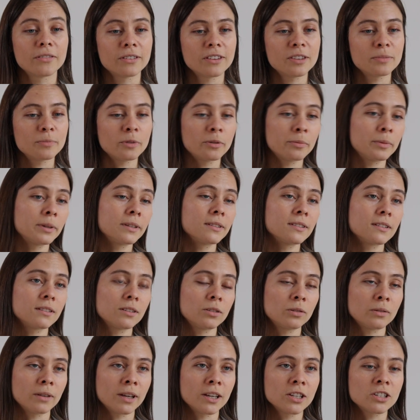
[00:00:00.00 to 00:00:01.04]
at this moment the
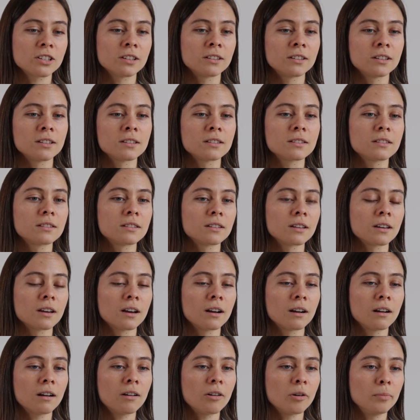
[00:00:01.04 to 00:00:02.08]
situation is
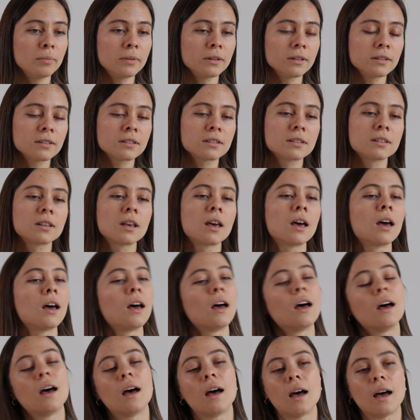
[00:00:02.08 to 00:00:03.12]
uh, complex
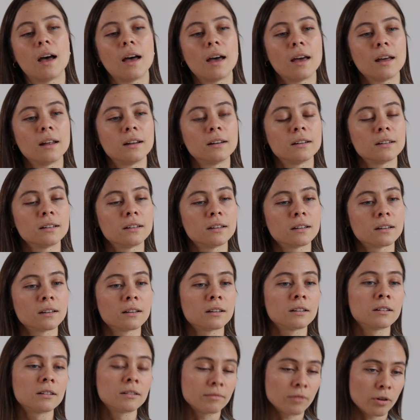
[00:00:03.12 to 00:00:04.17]
and
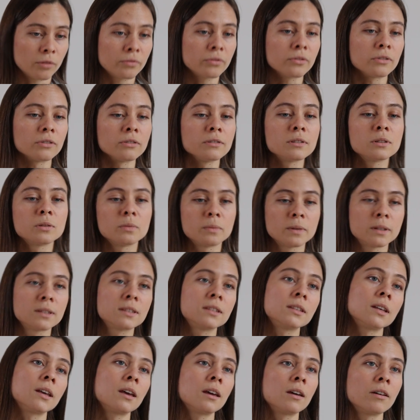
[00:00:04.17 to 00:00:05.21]
uh, of course
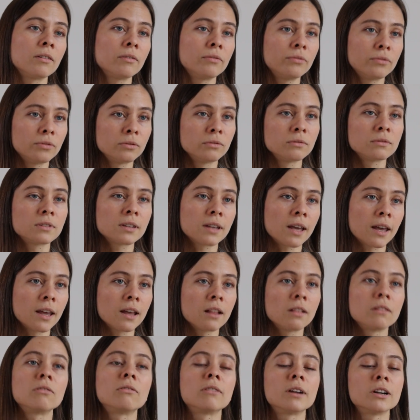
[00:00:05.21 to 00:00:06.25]
with the
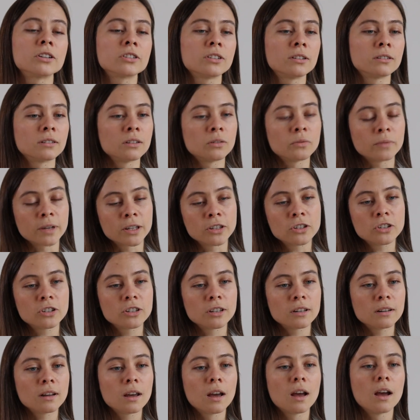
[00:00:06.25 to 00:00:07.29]
full-scale Russian
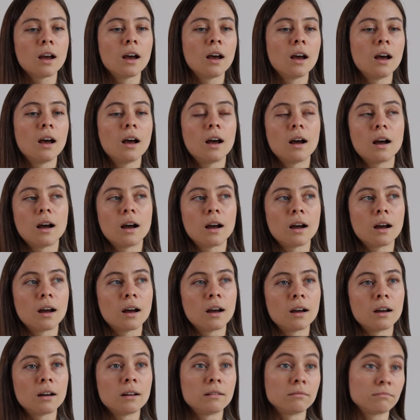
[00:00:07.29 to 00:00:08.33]
invention
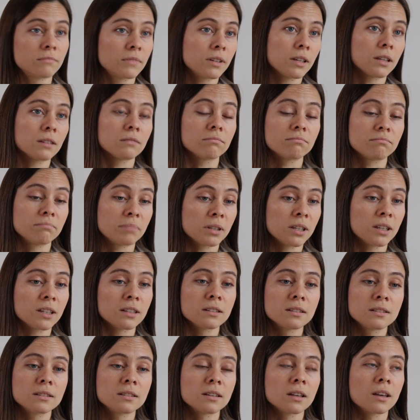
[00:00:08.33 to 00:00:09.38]
um, it
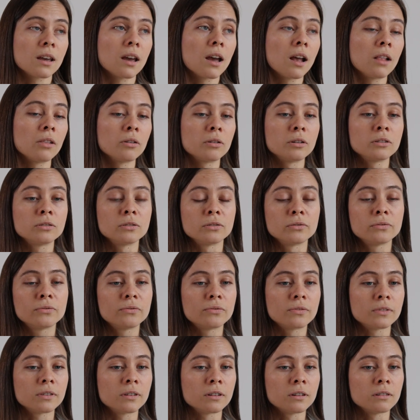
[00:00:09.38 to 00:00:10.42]
begins uh, a lot of
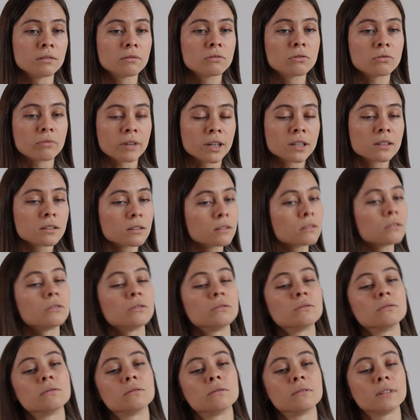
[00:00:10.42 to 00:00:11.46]
uh, threats
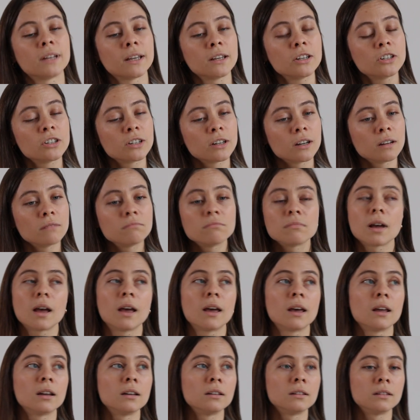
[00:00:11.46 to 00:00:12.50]
to nature
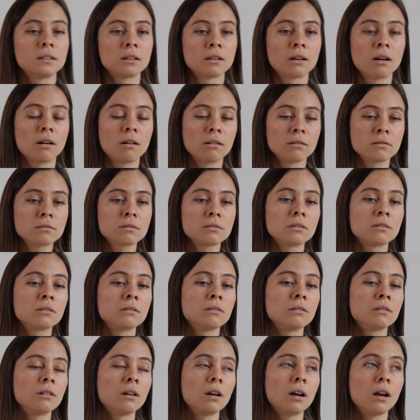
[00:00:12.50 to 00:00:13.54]
and uh,
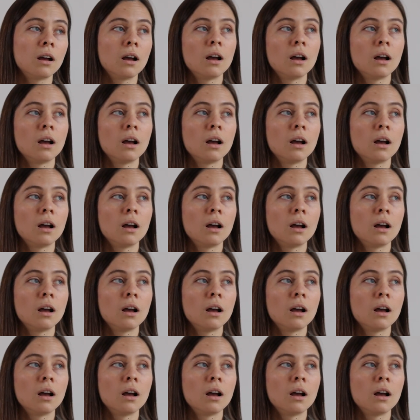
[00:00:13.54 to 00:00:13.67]
also